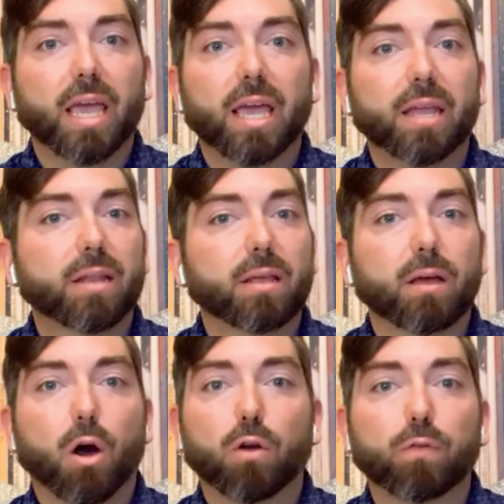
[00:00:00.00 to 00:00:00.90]
And
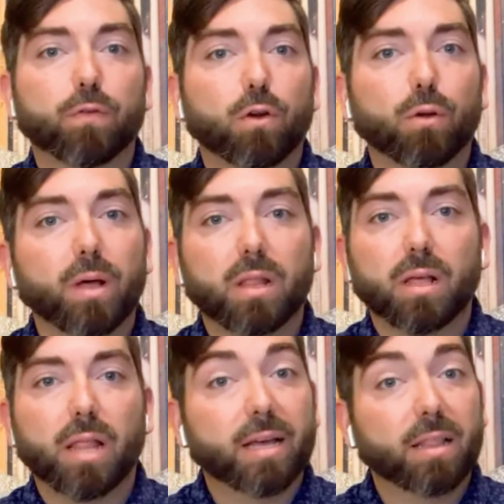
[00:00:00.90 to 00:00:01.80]
our firm,
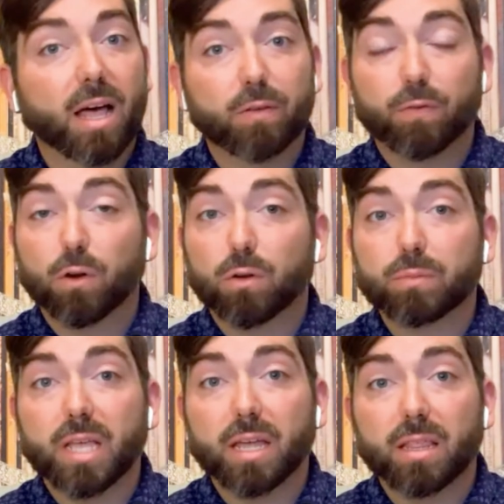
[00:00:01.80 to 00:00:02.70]
like a lot of
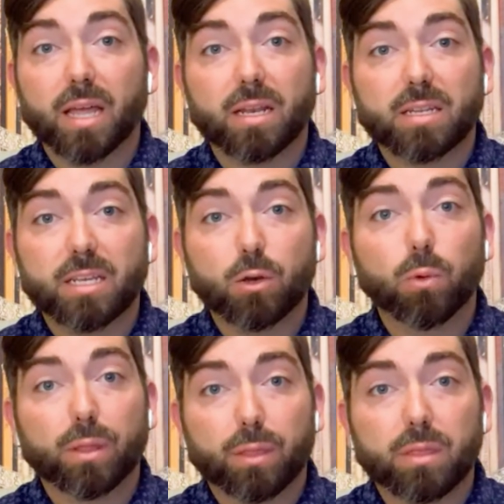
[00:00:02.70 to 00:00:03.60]
firms that deal
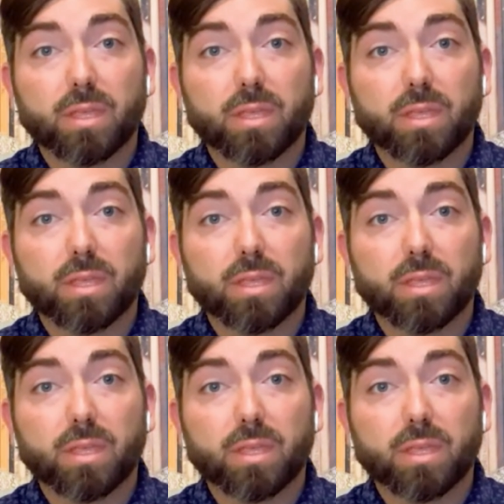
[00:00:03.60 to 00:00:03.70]
with